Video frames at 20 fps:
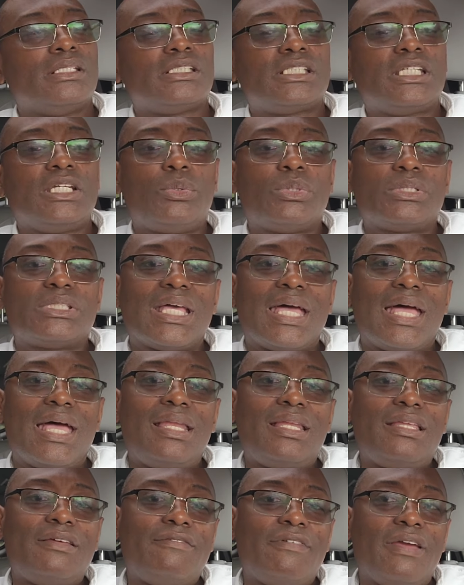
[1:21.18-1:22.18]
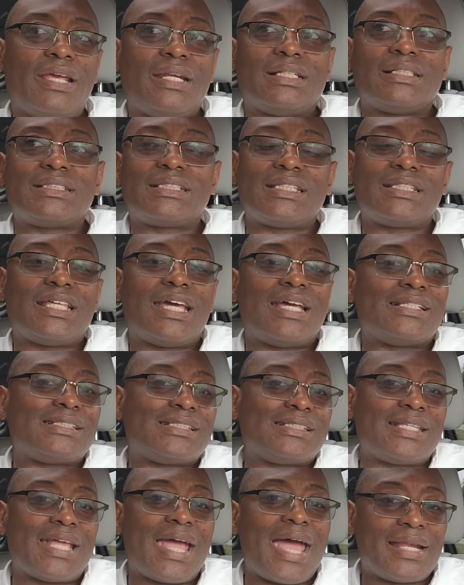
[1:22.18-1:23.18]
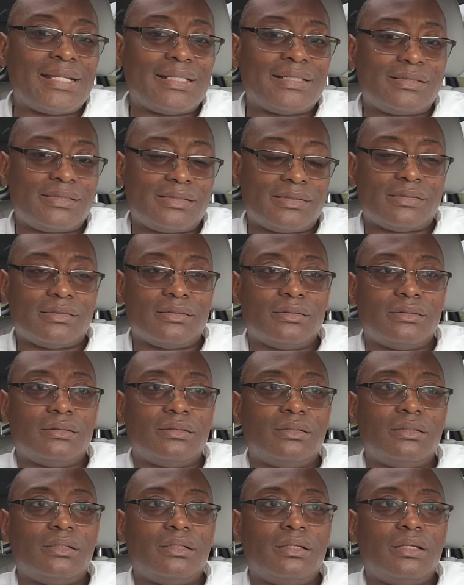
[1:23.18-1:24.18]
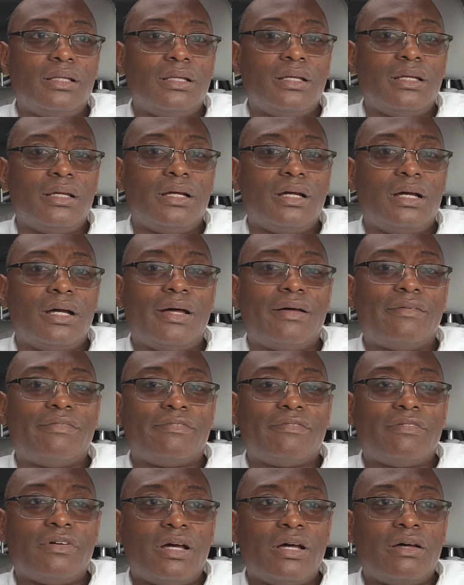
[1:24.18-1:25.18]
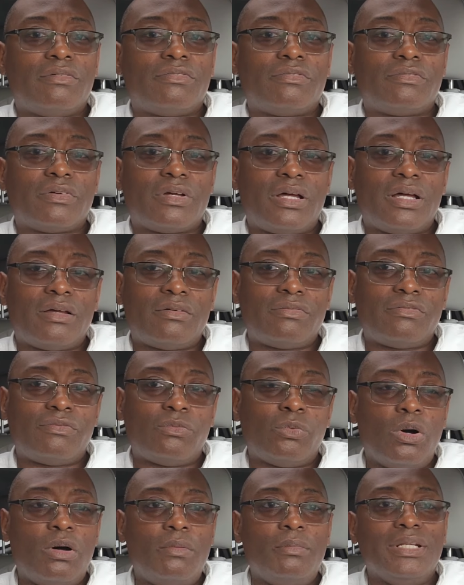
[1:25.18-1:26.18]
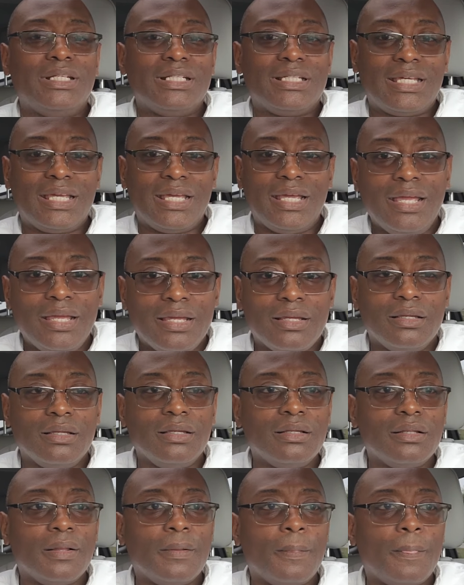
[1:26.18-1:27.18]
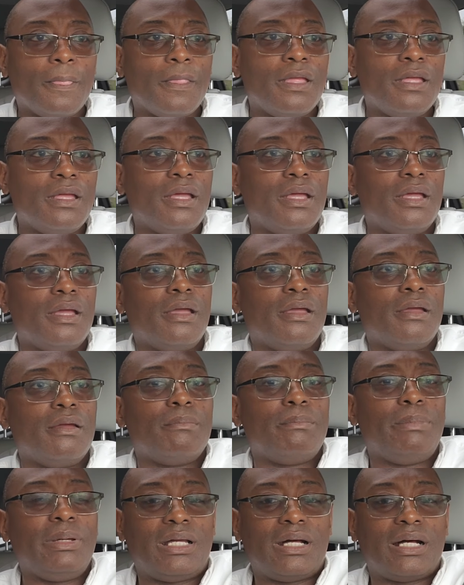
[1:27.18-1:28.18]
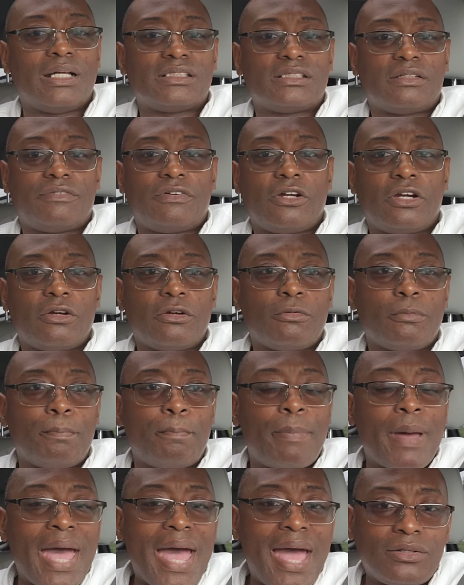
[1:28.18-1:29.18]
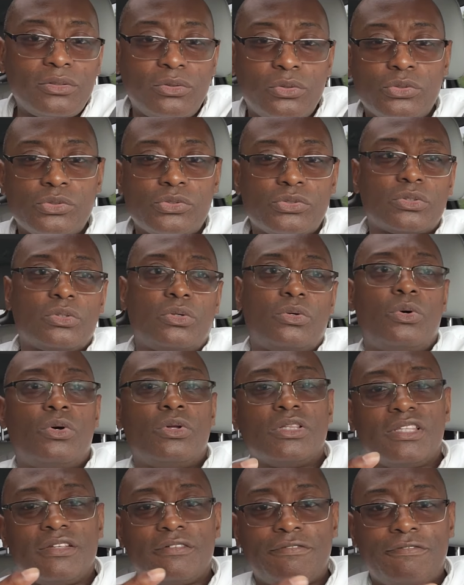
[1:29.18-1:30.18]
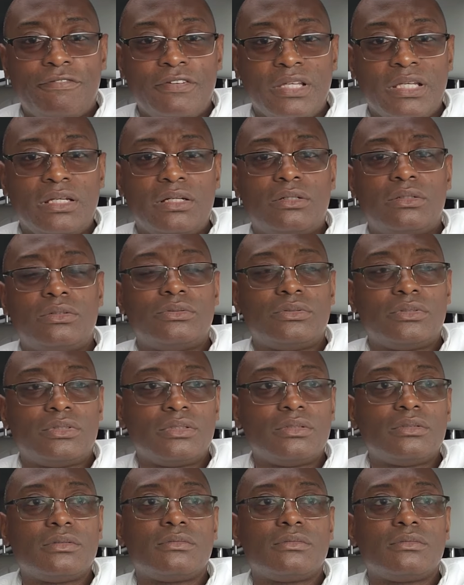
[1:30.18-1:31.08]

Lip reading: she was elevated to that status of woman king because of her battles on the field,